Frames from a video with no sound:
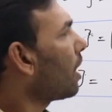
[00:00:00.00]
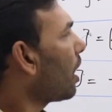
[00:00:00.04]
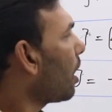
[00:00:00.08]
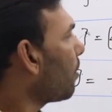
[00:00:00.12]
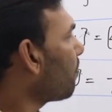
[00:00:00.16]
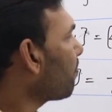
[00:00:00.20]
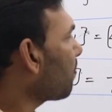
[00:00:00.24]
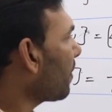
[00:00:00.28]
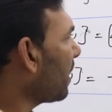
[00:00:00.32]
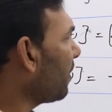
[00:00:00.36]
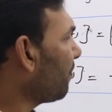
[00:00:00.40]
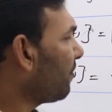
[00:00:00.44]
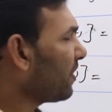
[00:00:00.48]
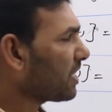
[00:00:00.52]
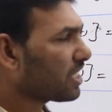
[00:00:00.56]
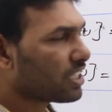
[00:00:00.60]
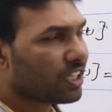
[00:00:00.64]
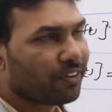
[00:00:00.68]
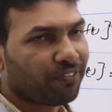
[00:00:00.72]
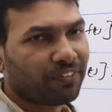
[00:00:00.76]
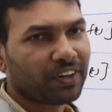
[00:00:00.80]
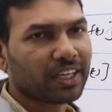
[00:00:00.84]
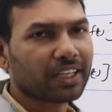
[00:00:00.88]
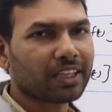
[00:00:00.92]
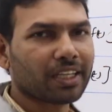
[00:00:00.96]
Apply first
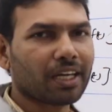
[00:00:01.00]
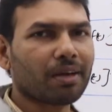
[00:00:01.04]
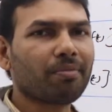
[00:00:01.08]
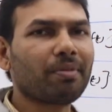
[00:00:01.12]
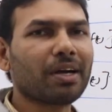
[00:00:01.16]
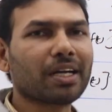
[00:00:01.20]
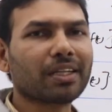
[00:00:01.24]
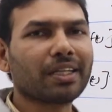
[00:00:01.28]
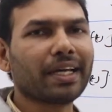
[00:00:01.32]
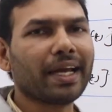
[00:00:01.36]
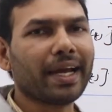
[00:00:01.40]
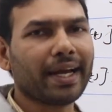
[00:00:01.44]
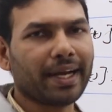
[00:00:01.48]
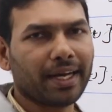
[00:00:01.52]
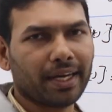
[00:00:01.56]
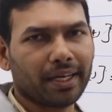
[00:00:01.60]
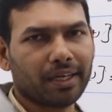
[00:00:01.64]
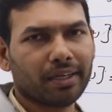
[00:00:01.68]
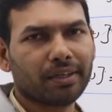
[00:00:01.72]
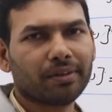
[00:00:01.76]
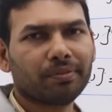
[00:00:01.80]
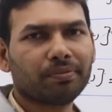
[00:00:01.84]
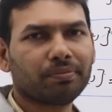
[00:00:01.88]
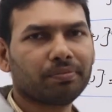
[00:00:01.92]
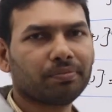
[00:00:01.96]
shifting theorem at the
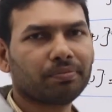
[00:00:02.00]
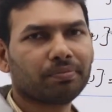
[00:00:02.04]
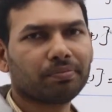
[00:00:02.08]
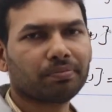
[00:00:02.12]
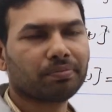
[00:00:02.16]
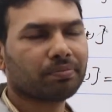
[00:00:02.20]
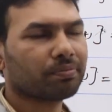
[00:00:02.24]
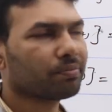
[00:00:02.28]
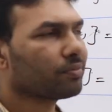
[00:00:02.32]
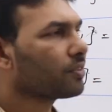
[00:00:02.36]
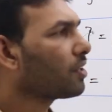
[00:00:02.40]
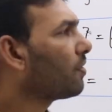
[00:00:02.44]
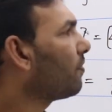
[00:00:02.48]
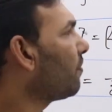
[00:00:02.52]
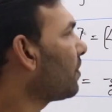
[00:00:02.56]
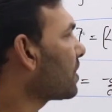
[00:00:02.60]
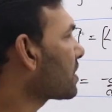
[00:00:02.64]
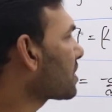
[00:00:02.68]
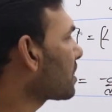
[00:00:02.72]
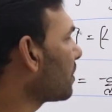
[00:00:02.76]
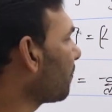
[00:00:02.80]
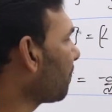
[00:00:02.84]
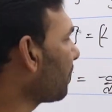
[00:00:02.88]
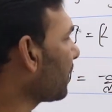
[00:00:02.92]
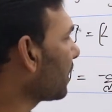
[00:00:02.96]
end.
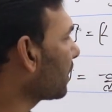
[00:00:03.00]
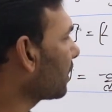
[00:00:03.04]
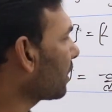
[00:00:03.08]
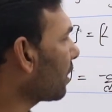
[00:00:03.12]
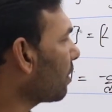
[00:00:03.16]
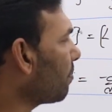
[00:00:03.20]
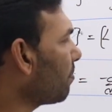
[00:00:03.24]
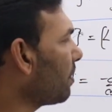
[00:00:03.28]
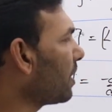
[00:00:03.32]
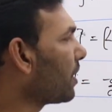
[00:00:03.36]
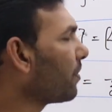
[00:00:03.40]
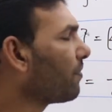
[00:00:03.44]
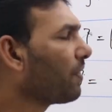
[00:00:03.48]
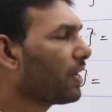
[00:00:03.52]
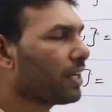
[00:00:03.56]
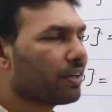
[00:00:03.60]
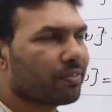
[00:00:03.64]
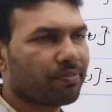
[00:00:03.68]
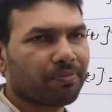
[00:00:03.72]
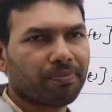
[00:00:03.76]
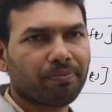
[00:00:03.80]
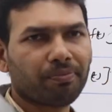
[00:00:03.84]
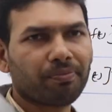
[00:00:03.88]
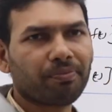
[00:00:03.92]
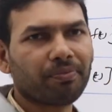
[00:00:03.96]
First shifting theorem,
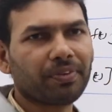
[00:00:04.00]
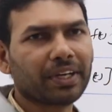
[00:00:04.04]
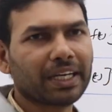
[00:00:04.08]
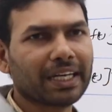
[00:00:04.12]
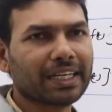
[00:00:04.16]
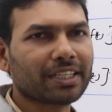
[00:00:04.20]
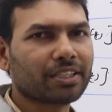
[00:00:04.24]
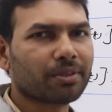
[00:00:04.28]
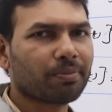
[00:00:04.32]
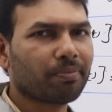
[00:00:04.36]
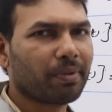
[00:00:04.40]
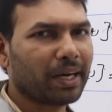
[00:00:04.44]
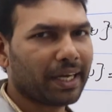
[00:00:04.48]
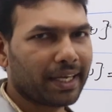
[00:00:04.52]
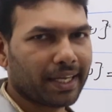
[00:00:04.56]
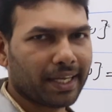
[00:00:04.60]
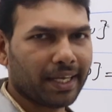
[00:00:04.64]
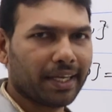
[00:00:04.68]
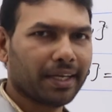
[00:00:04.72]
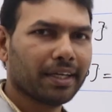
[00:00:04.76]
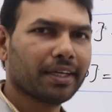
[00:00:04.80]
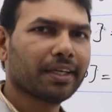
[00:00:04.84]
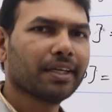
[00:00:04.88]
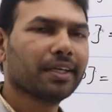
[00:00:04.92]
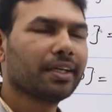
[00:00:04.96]
multiplication by
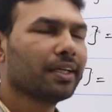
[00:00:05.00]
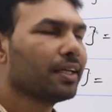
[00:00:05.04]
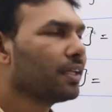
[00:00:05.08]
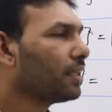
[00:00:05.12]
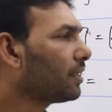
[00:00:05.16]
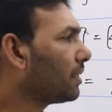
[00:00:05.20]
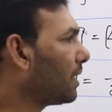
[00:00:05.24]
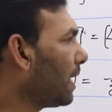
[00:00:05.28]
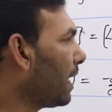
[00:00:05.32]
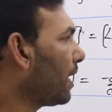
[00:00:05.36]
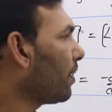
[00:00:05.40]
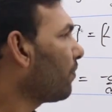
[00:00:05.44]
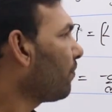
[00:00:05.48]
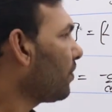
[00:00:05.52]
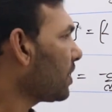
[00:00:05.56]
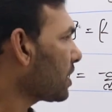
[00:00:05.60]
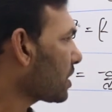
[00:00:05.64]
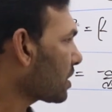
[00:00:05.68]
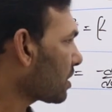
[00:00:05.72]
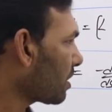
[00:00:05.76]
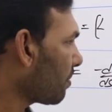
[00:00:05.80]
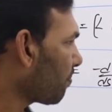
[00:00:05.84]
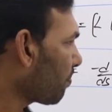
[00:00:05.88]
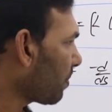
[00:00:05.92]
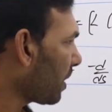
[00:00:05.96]
t. Then
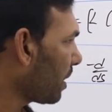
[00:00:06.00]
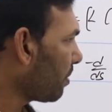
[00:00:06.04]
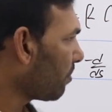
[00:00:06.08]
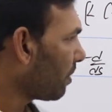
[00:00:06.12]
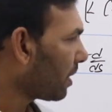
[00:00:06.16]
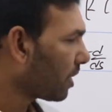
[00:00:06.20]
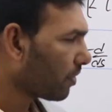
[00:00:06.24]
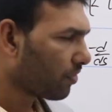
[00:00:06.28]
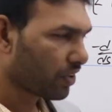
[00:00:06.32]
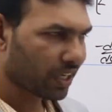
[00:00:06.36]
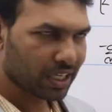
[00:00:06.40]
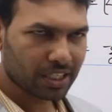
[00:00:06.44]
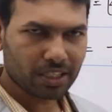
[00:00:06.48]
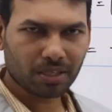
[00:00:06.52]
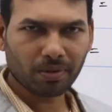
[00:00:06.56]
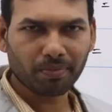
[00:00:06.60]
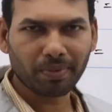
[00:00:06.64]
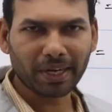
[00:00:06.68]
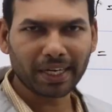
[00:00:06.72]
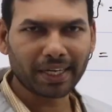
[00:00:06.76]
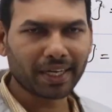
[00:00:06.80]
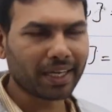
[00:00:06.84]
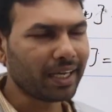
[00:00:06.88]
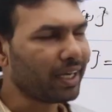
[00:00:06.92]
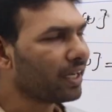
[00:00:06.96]
first apply multiplication
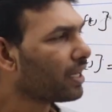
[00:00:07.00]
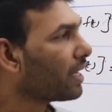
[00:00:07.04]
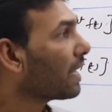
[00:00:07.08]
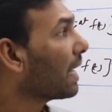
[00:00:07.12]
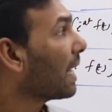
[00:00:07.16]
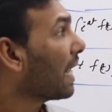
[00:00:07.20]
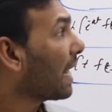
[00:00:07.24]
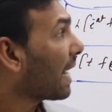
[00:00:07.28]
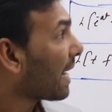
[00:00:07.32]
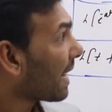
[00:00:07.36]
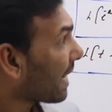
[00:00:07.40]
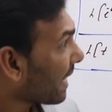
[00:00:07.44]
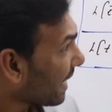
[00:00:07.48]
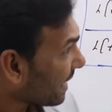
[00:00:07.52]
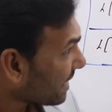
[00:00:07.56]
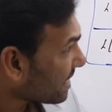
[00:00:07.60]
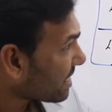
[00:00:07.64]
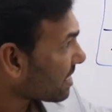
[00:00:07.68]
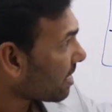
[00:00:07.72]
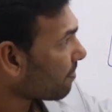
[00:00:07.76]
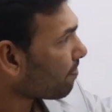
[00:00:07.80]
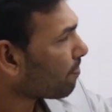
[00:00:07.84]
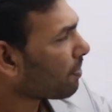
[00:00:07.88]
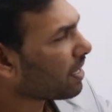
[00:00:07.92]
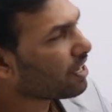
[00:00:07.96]
by t.
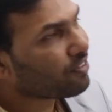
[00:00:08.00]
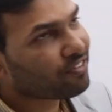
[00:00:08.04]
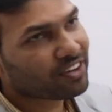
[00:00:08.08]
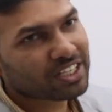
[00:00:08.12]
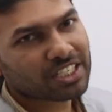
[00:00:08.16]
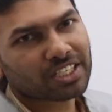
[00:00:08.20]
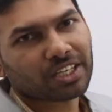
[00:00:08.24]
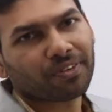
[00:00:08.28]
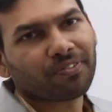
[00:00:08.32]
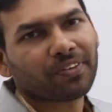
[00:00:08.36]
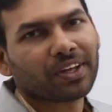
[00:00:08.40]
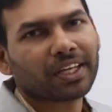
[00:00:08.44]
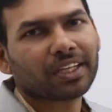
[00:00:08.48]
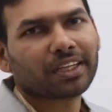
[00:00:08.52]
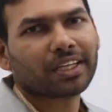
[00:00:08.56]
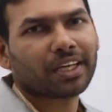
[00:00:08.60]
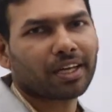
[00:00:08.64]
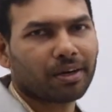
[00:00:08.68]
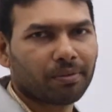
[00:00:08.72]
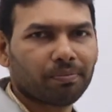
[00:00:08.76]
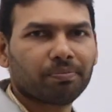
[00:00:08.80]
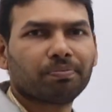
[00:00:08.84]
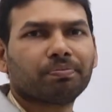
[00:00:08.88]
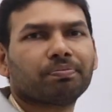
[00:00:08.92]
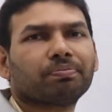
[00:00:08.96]
Next apply first shifting
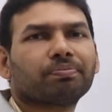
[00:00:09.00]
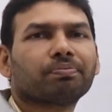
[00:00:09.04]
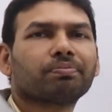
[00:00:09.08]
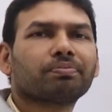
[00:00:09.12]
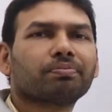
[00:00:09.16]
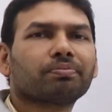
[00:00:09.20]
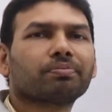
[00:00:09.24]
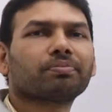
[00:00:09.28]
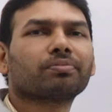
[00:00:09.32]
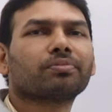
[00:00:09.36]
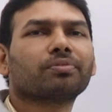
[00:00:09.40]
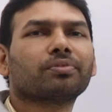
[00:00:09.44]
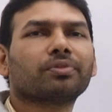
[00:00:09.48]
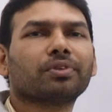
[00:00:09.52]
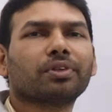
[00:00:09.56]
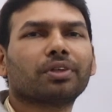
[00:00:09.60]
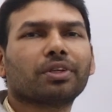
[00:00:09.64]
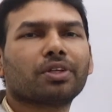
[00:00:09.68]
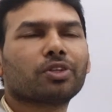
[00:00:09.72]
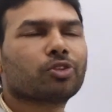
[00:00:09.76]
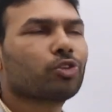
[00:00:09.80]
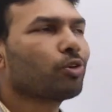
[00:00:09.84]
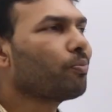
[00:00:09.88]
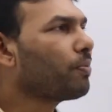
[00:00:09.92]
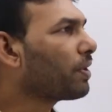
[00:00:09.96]
theorem.
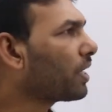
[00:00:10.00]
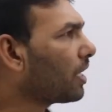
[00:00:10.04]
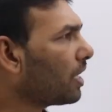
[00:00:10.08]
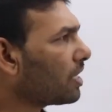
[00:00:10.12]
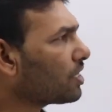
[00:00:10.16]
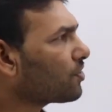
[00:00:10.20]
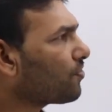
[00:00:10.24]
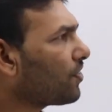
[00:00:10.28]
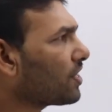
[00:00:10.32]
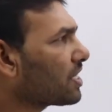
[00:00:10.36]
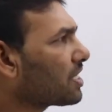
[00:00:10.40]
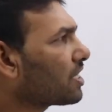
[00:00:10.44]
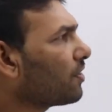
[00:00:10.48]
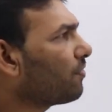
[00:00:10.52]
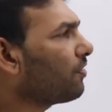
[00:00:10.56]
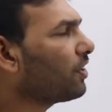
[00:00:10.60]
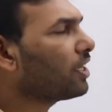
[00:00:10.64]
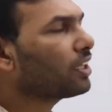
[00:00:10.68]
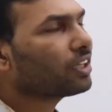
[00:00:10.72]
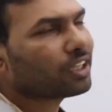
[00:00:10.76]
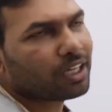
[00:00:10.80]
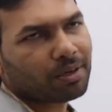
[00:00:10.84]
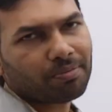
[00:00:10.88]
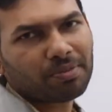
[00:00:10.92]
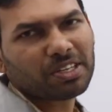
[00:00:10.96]
So because first
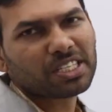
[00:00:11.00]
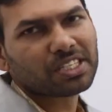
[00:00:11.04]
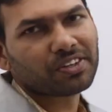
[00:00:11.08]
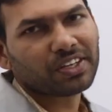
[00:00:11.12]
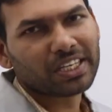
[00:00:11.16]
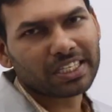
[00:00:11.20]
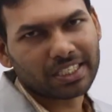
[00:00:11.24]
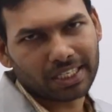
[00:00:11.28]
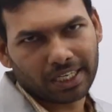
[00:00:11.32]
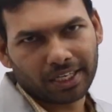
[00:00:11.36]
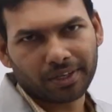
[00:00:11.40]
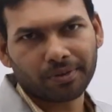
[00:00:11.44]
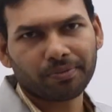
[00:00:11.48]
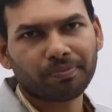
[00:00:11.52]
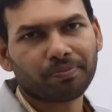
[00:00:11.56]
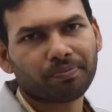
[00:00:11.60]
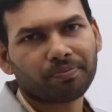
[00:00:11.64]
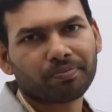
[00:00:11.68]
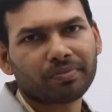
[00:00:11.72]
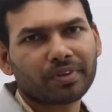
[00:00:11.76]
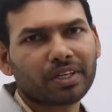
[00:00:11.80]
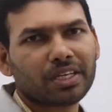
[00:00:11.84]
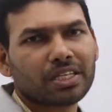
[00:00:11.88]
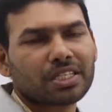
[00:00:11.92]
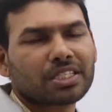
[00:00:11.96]
shifting theorem is easy,
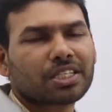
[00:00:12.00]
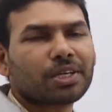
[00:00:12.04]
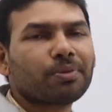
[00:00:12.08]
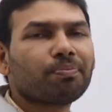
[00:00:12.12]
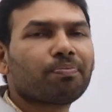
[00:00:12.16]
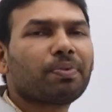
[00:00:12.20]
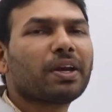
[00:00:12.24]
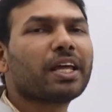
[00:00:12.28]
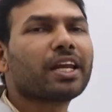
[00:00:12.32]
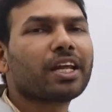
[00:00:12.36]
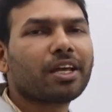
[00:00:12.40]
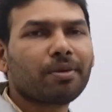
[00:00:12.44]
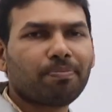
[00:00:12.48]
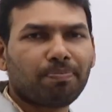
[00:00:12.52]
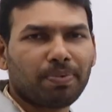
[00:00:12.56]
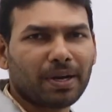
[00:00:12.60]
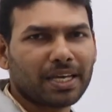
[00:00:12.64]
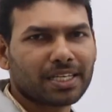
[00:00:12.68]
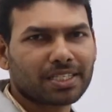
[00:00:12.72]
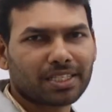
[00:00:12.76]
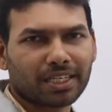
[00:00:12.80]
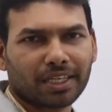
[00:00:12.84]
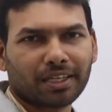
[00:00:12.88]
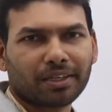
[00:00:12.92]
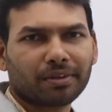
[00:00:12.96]
simply
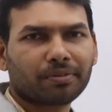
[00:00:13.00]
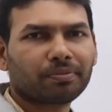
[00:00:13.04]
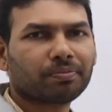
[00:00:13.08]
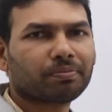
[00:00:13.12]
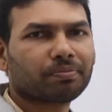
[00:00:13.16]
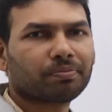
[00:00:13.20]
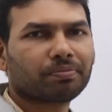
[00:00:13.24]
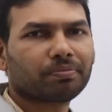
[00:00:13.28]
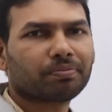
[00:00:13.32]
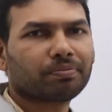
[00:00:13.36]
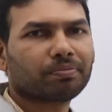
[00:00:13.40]
replacing